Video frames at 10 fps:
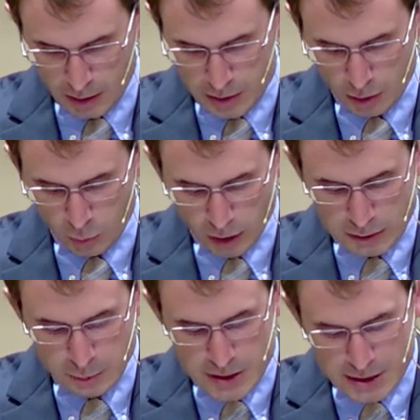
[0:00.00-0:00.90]
So, what
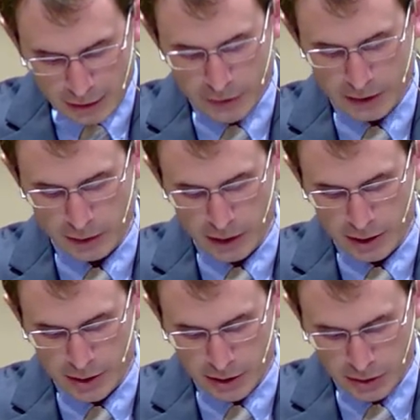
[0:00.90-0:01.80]
specifically
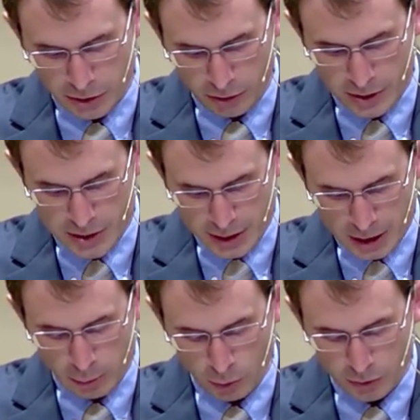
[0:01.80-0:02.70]
does the term
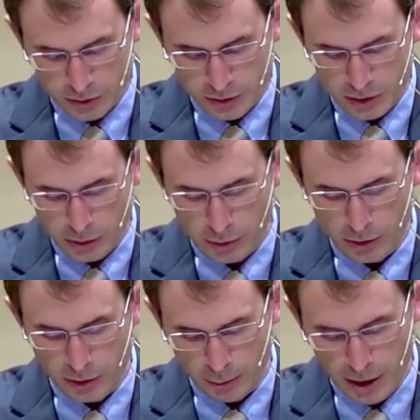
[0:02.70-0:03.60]
disciple
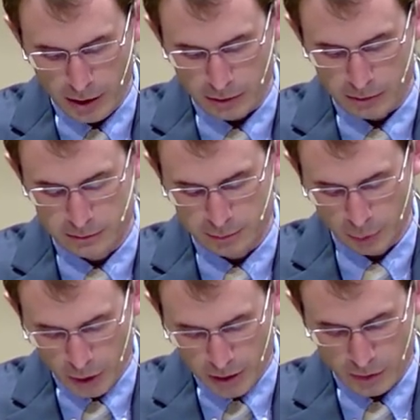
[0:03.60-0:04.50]
denote about
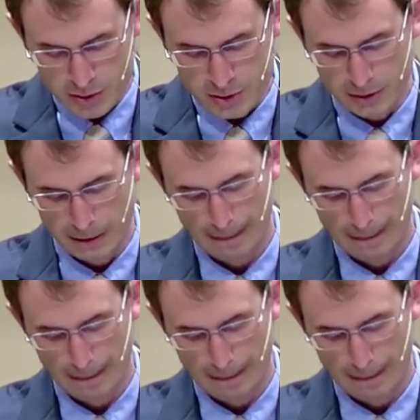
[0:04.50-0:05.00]
believers?